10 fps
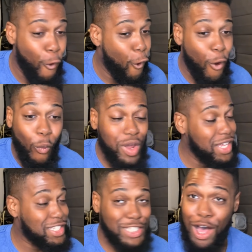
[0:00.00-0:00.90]
we
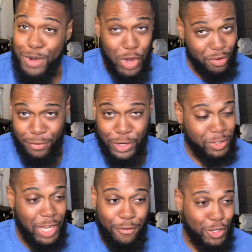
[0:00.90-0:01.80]
need some narrative
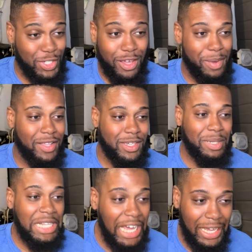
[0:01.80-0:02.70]
diversity and balancing,
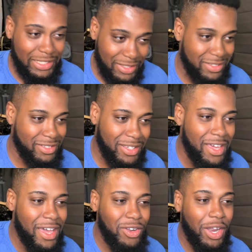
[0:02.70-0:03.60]
please.
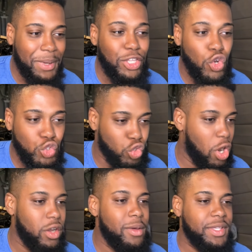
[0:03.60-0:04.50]
Don't let him get too
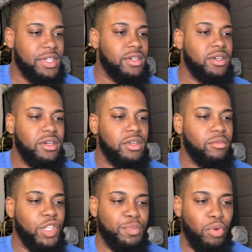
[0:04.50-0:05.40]
strong. Let's see.
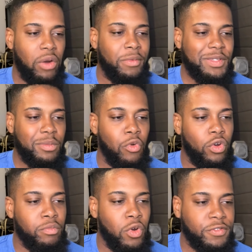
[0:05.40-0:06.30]
This brat reminds me more
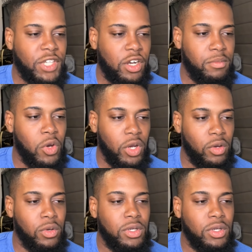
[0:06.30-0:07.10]
and more of Sakamoto.